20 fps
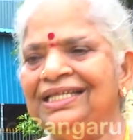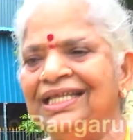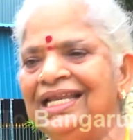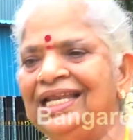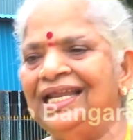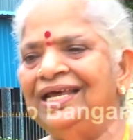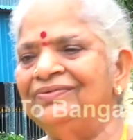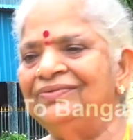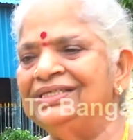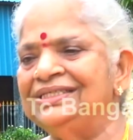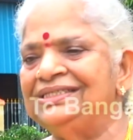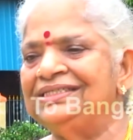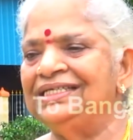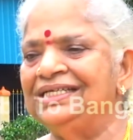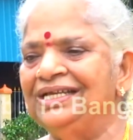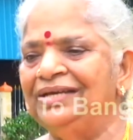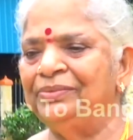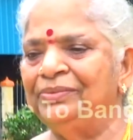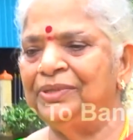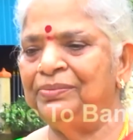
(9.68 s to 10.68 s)
I wrote
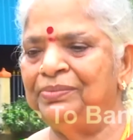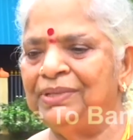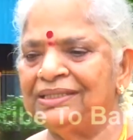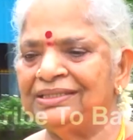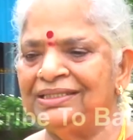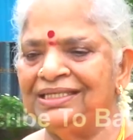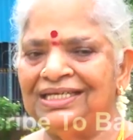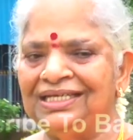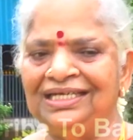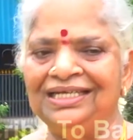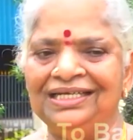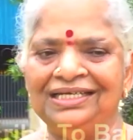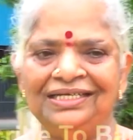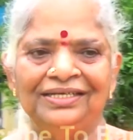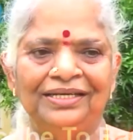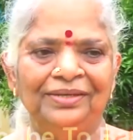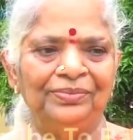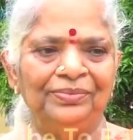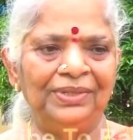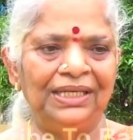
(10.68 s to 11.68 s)
this book only to
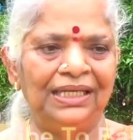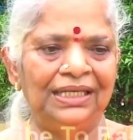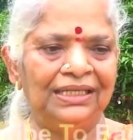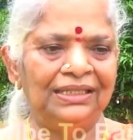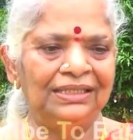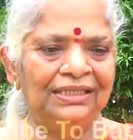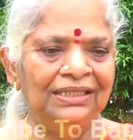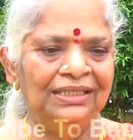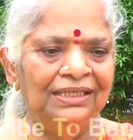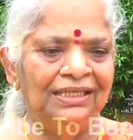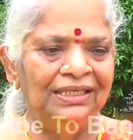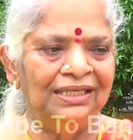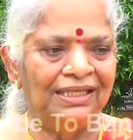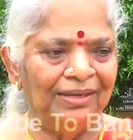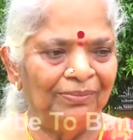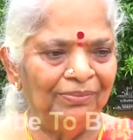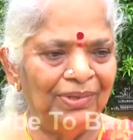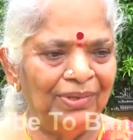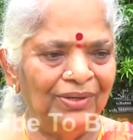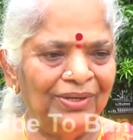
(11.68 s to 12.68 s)
make good use
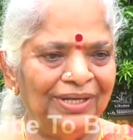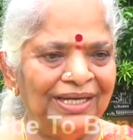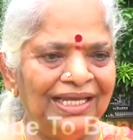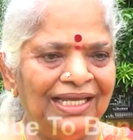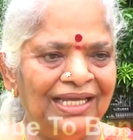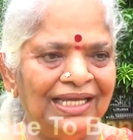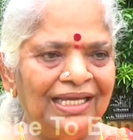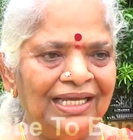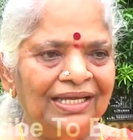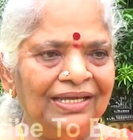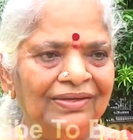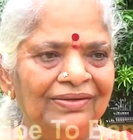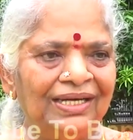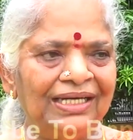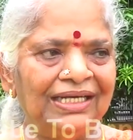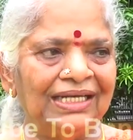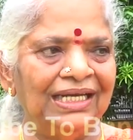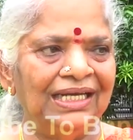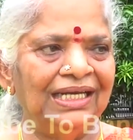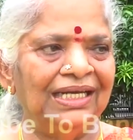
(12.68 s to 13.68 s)
of the ample spare
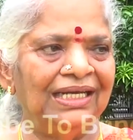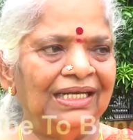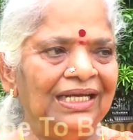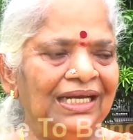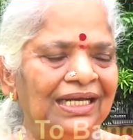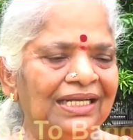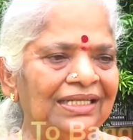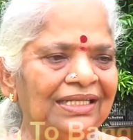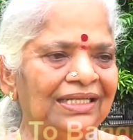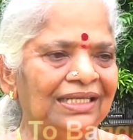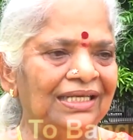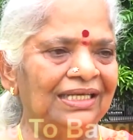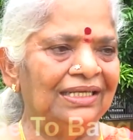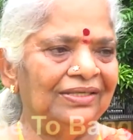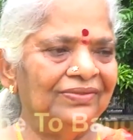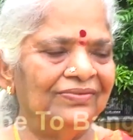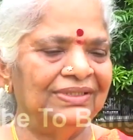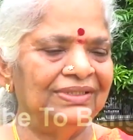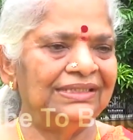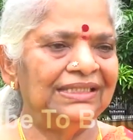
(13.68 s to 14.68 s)
time I had at
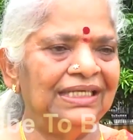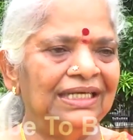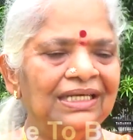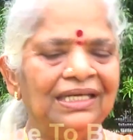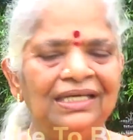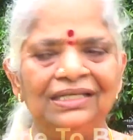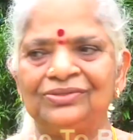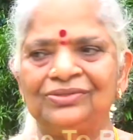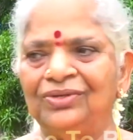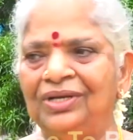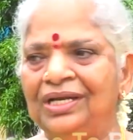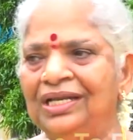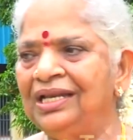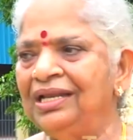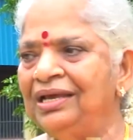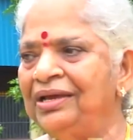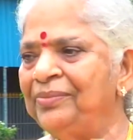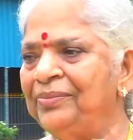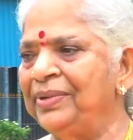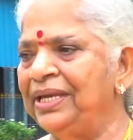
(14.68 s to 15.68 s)
my disposal
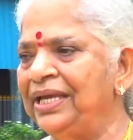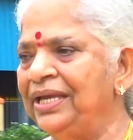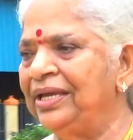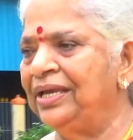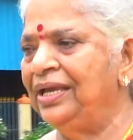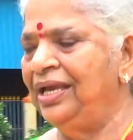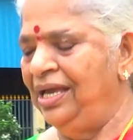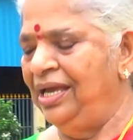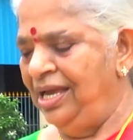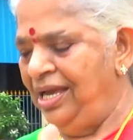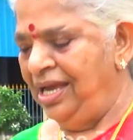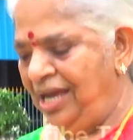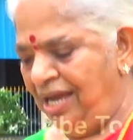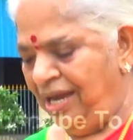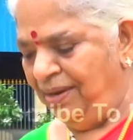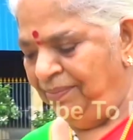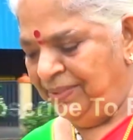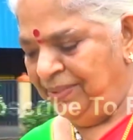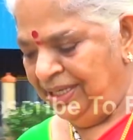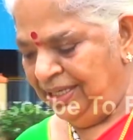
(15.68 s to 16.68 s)
ever since the start
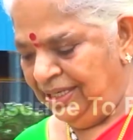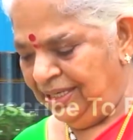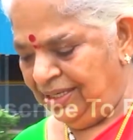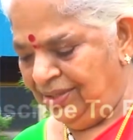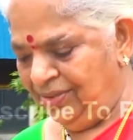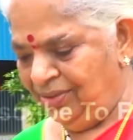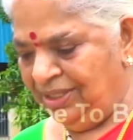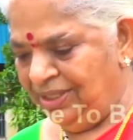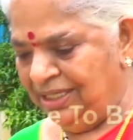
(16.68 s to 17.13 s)
of the corona